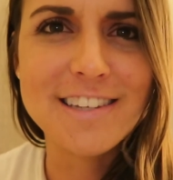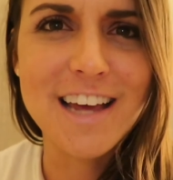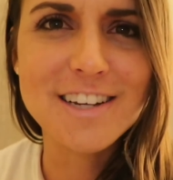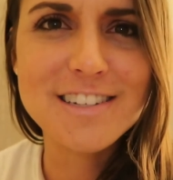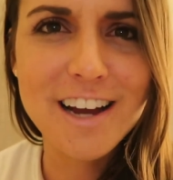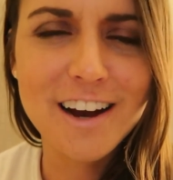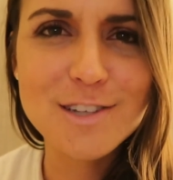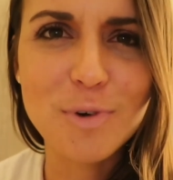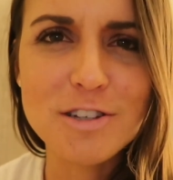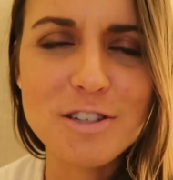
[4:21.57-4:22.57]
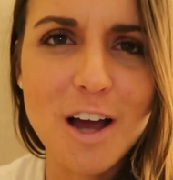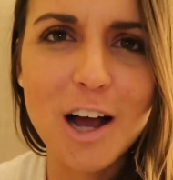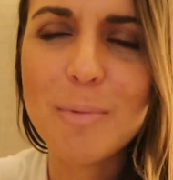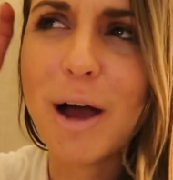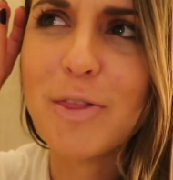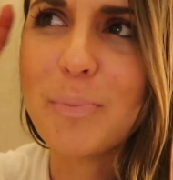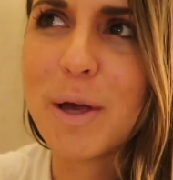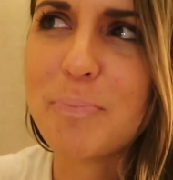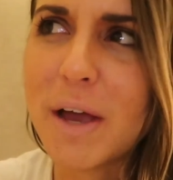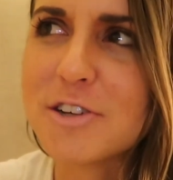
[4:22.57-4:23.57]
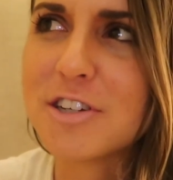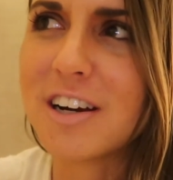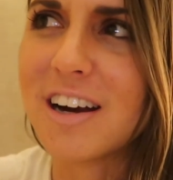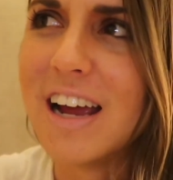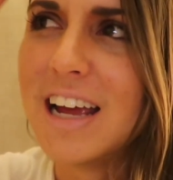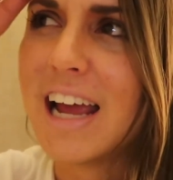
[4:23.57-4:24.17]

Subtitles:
Sagittarius wants to talk about the big picture